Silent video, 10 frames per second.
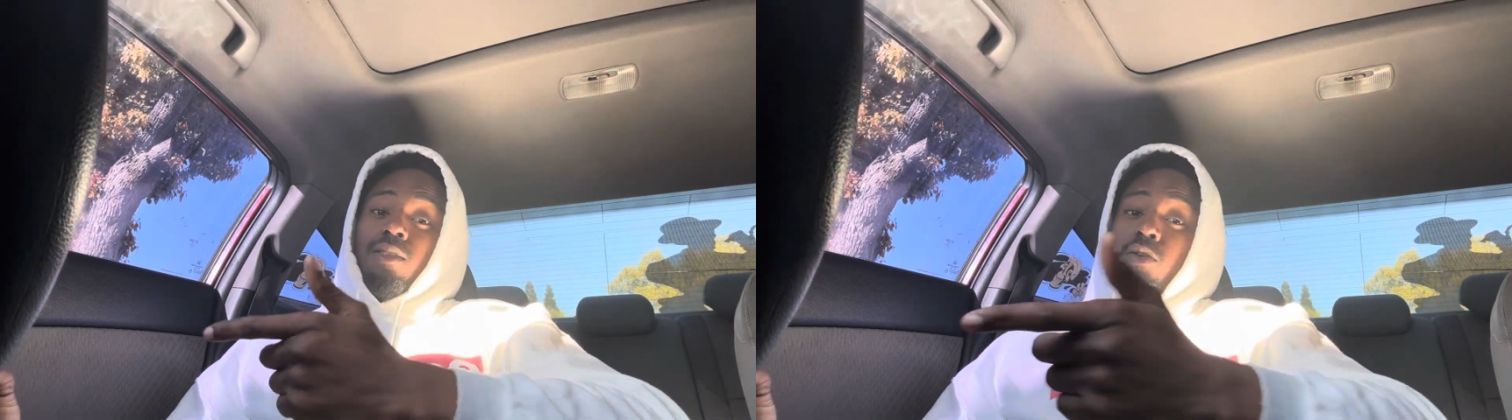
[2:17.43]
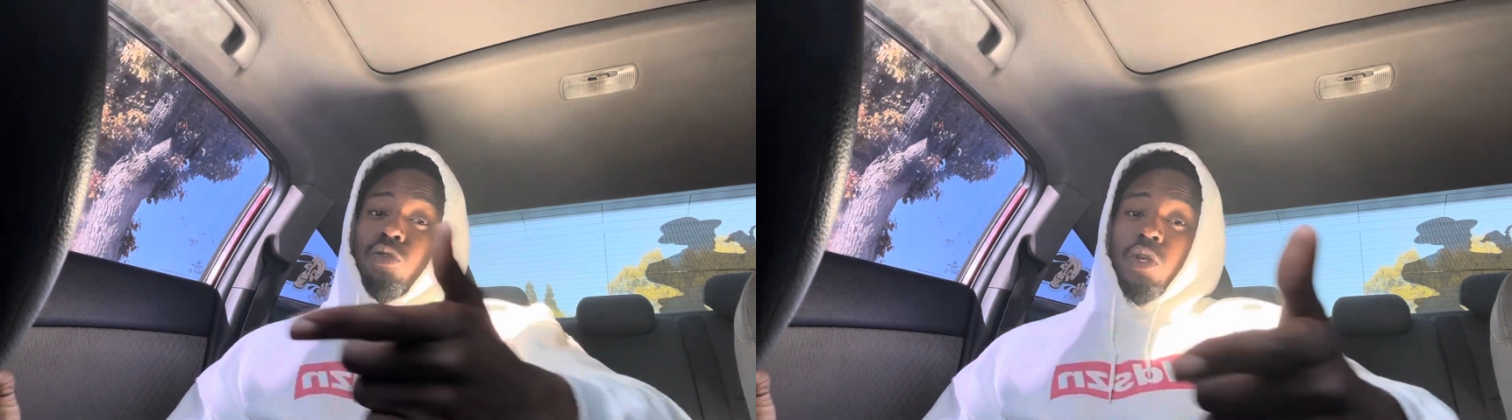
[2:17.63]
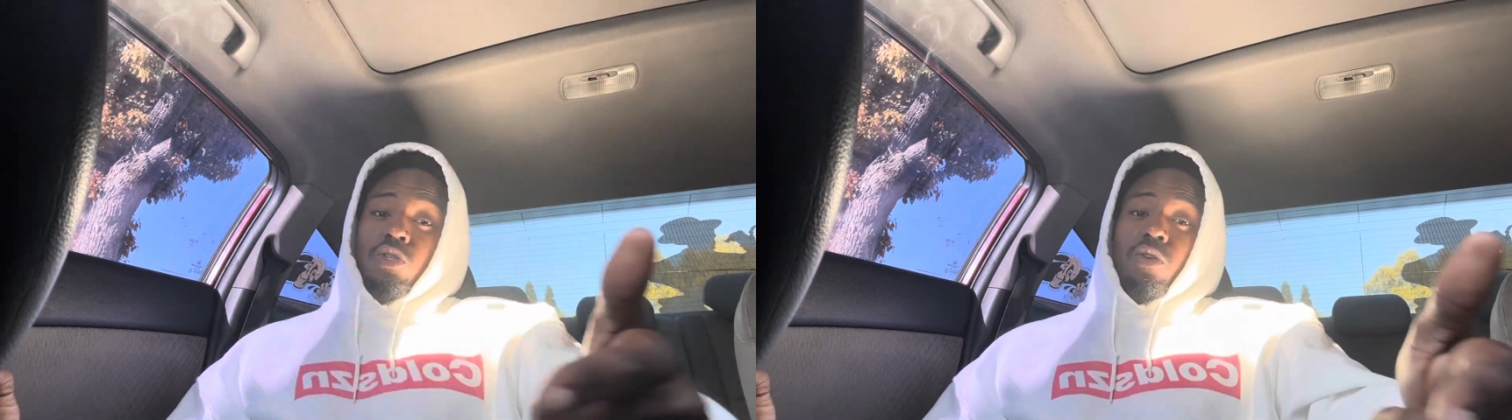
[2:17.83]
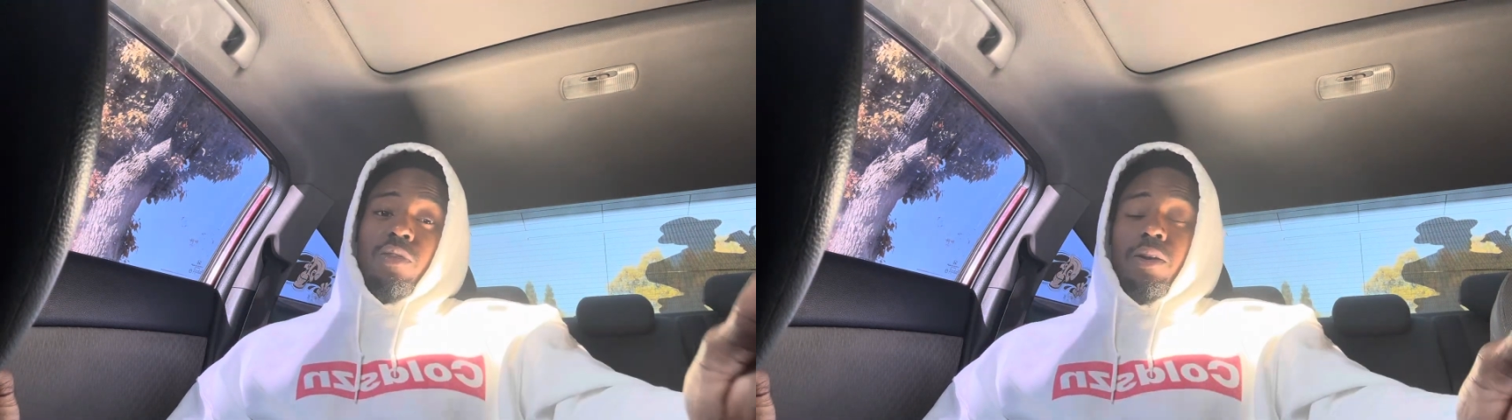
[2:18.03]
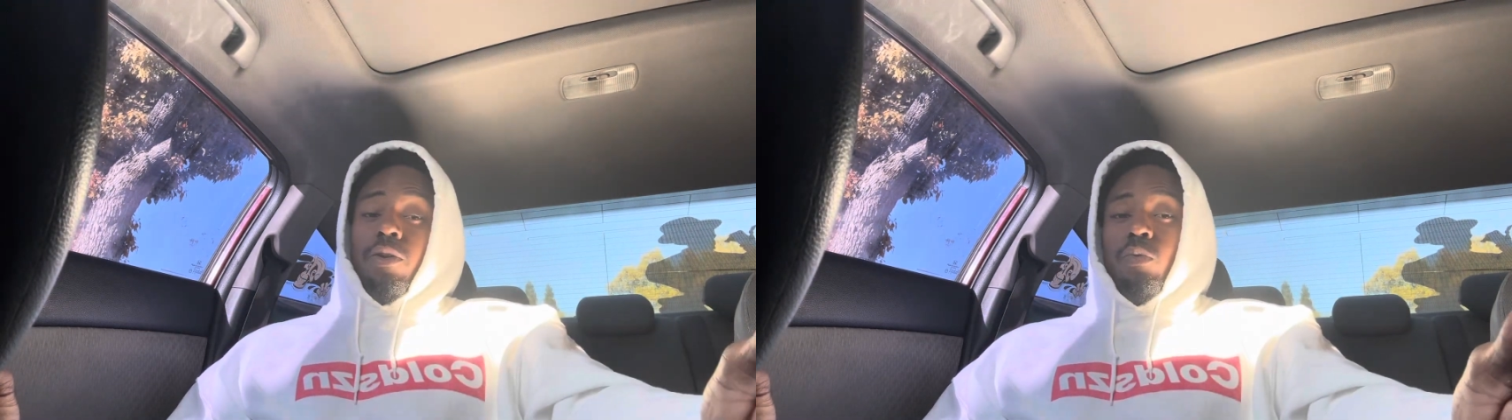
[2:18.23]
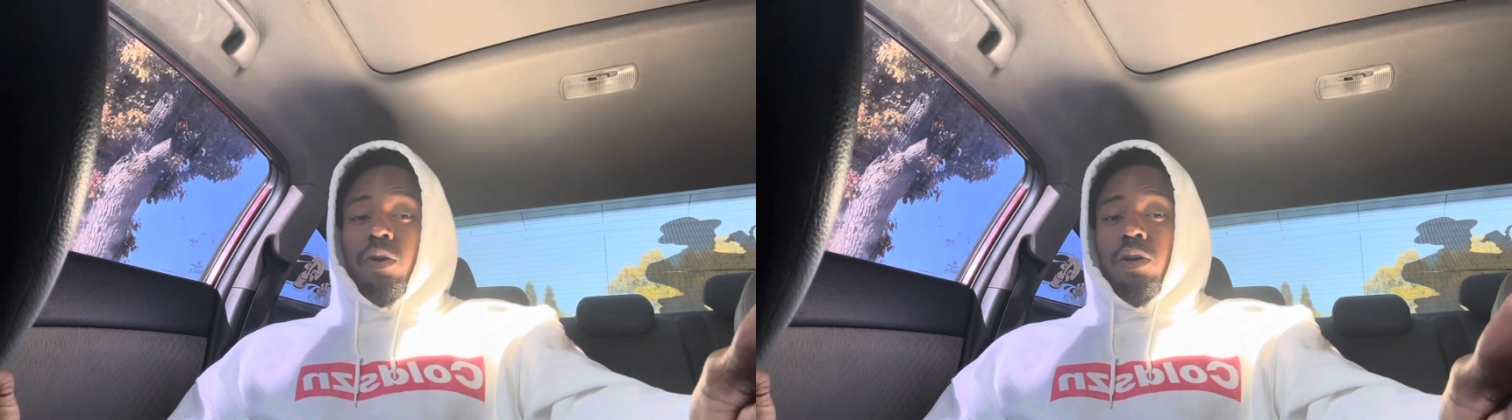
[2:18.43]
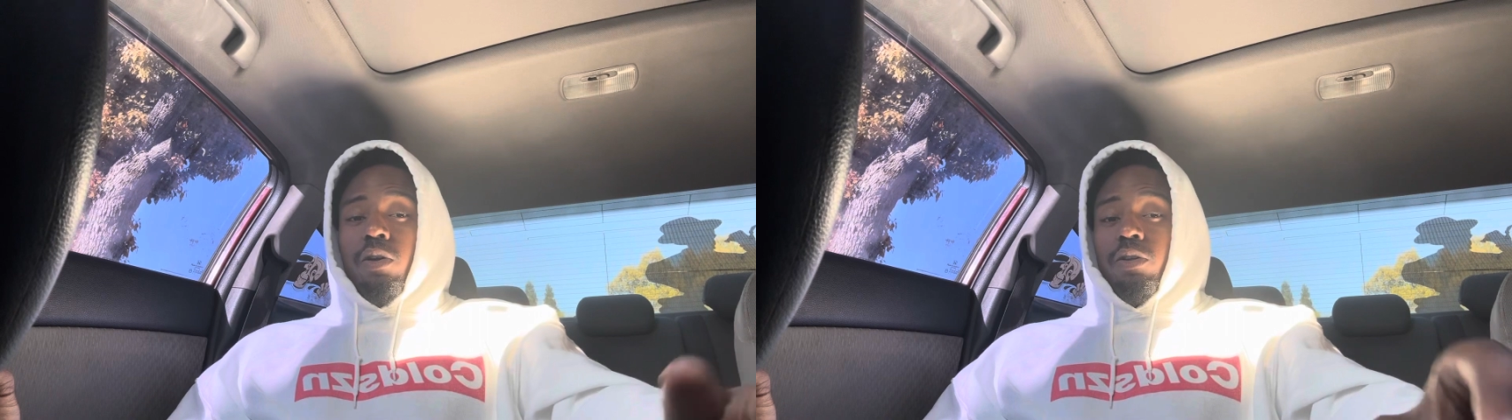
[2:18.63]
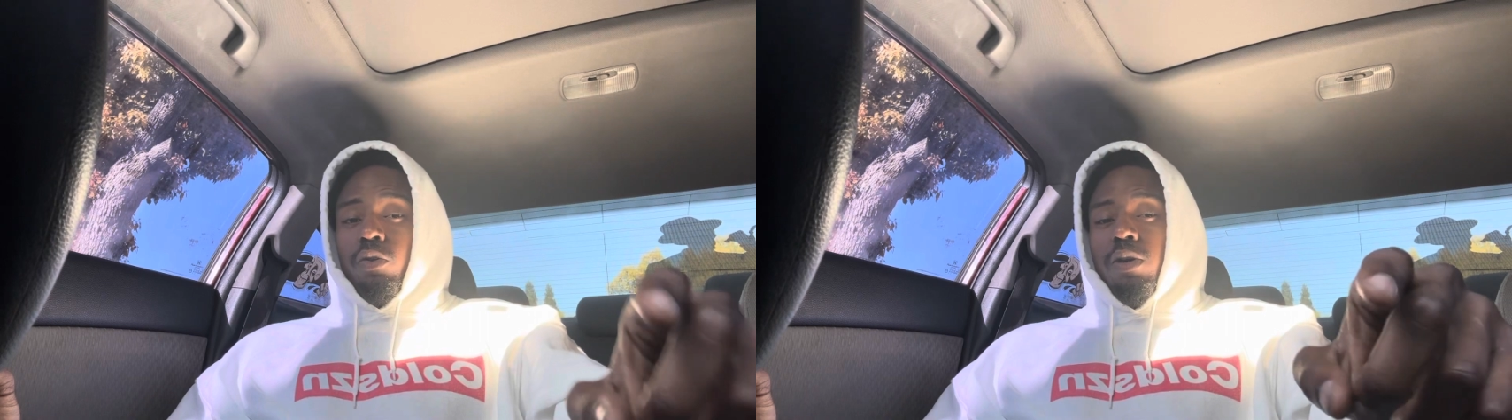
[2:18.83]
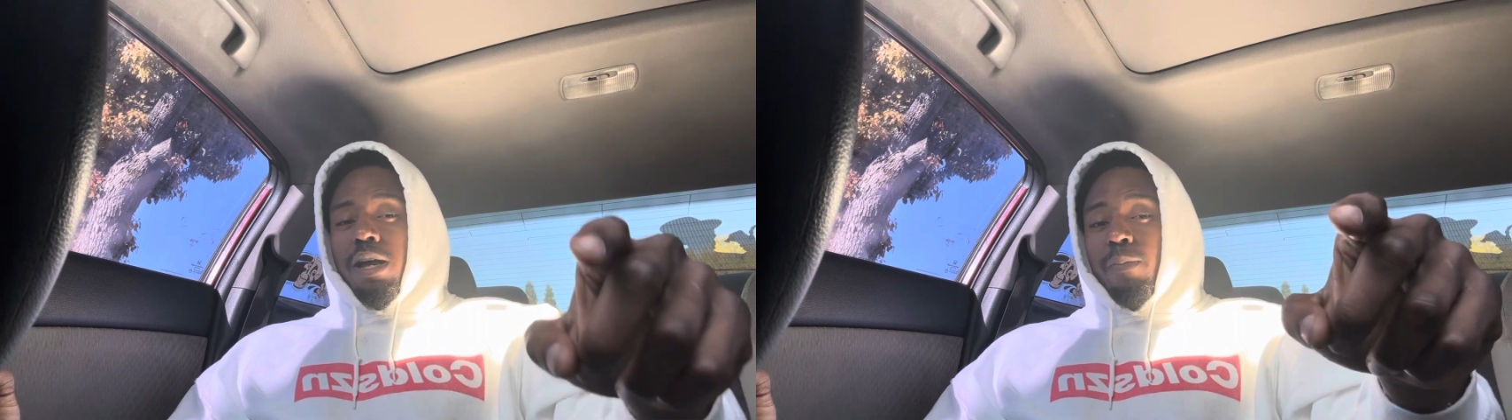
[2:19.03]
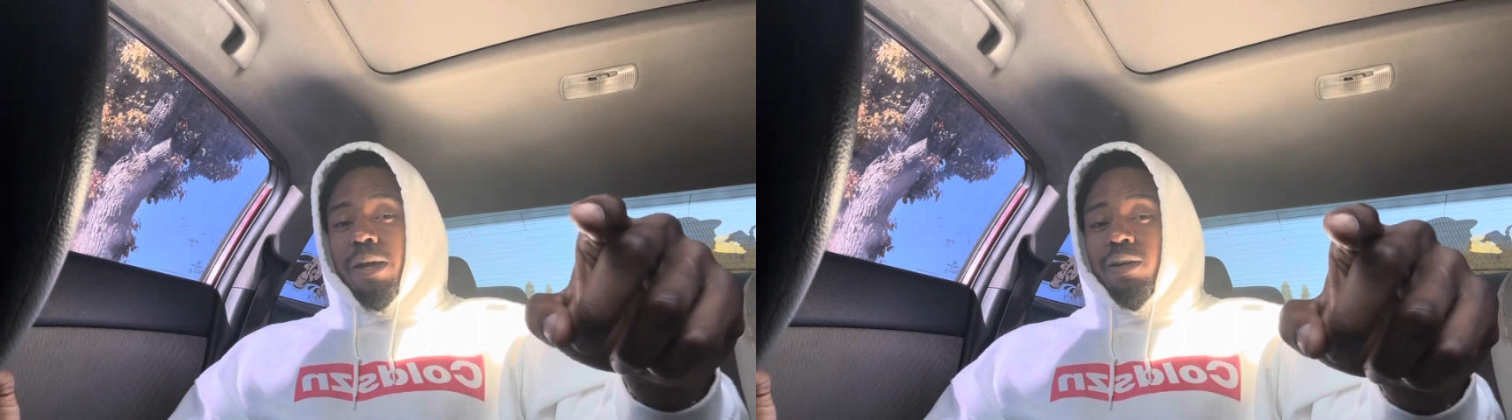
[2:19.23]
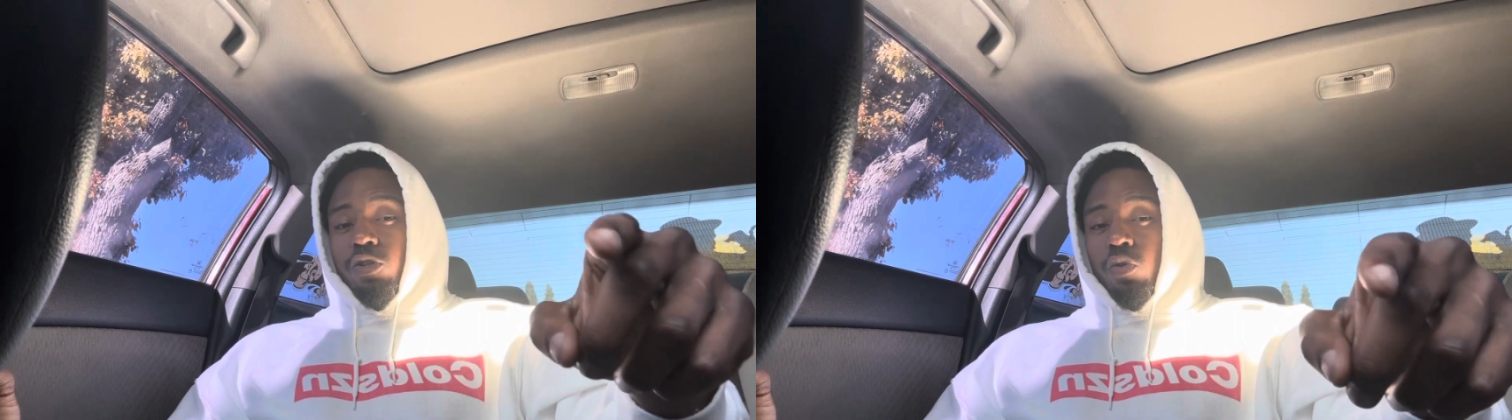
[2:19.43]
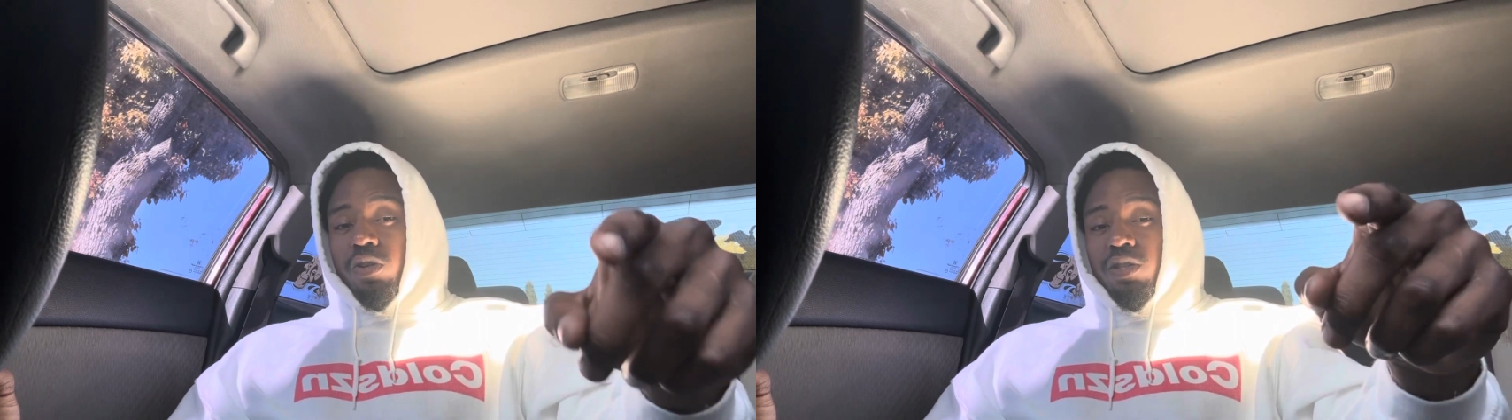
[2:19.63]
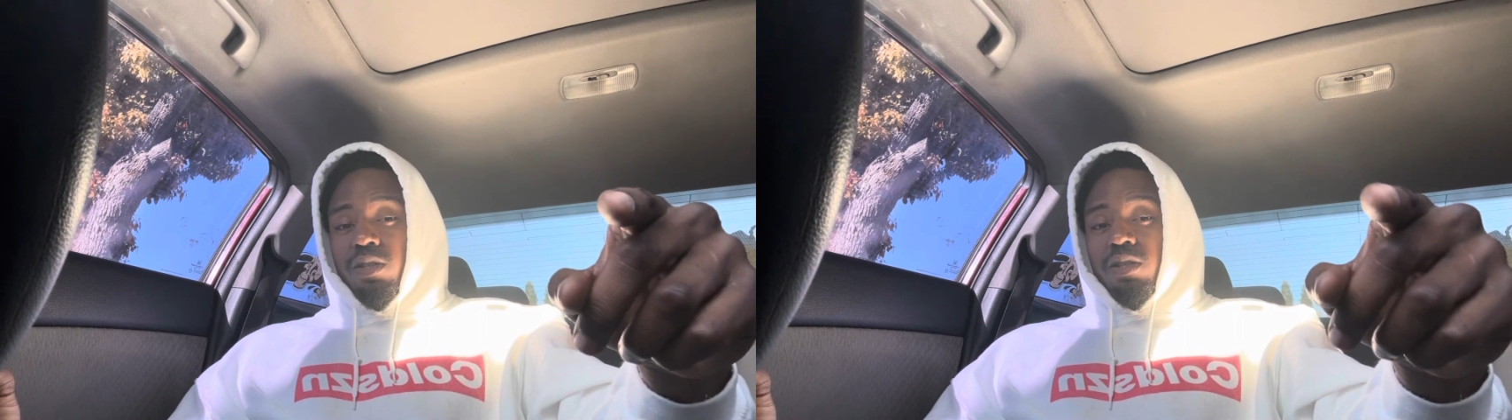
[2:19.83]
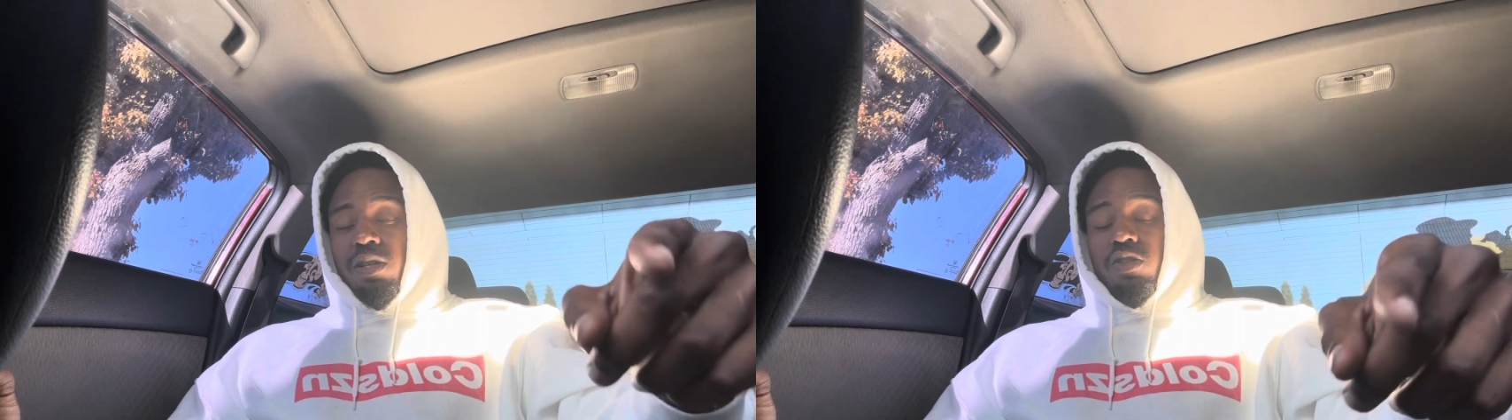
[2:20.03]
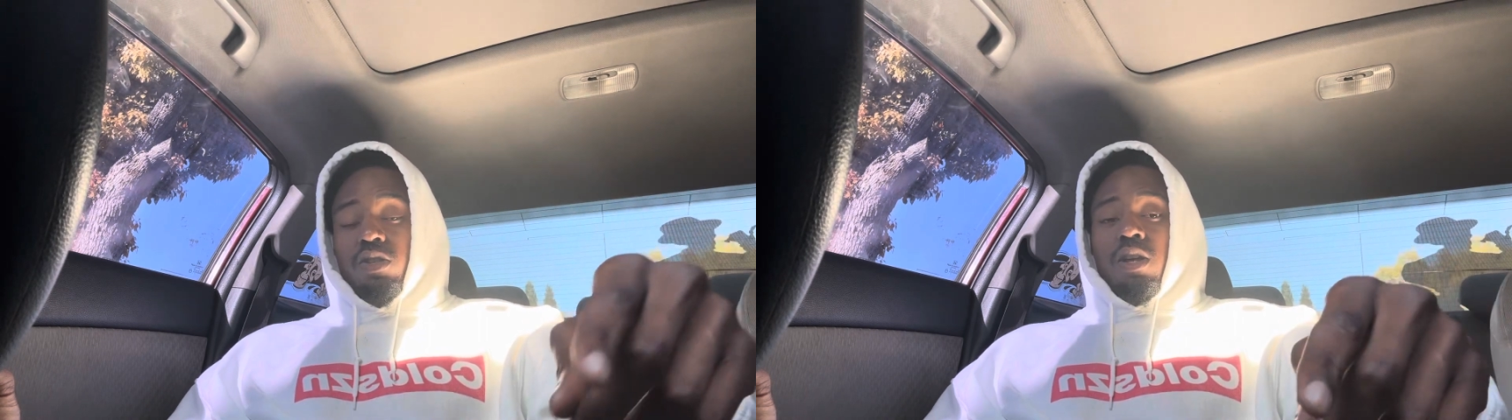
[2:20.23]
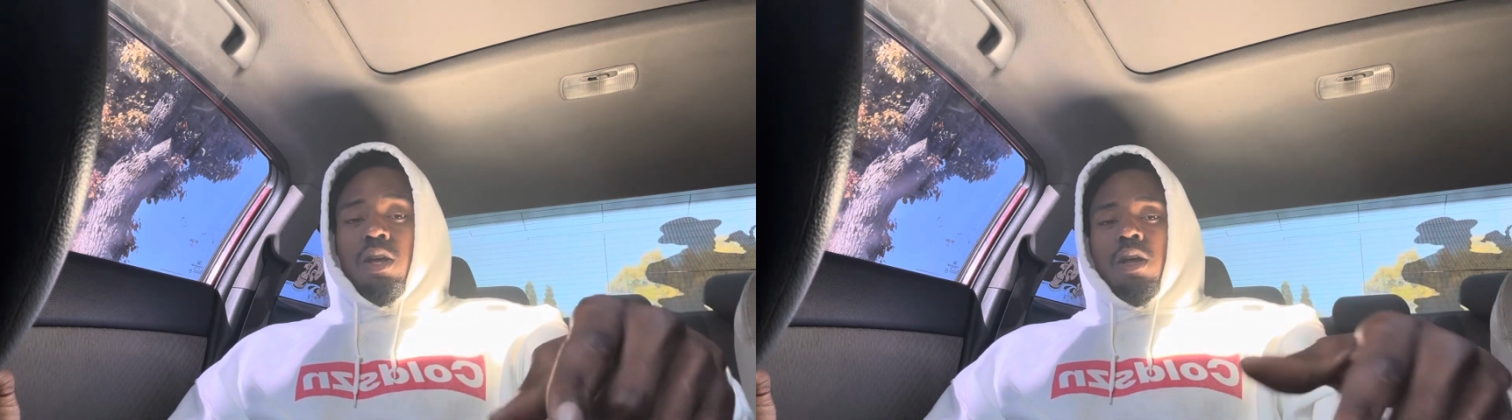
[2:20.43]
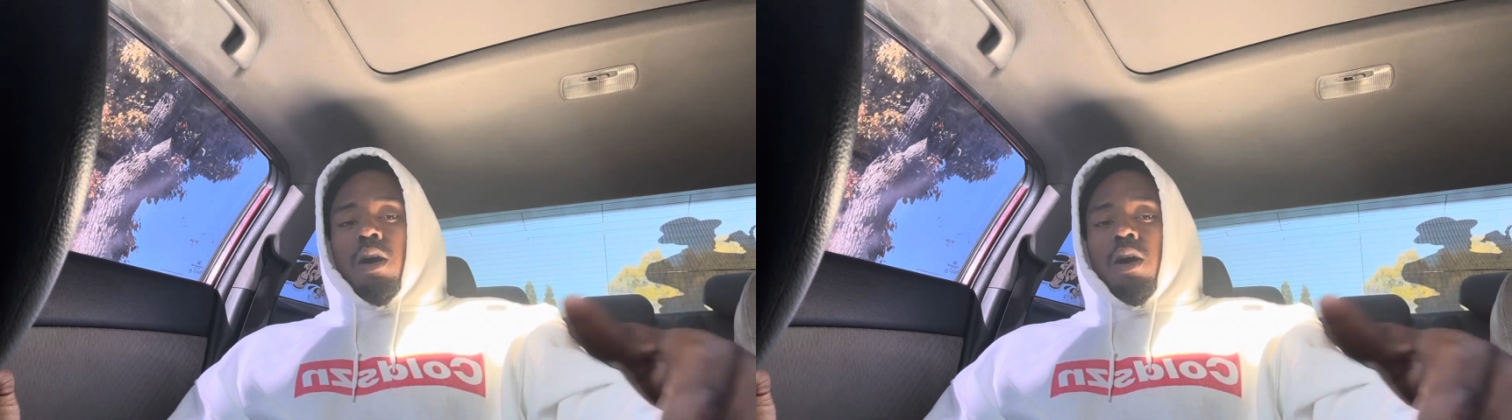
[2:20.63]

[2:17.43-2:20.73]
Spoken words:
Those things are very real, and you got to make a choice and decision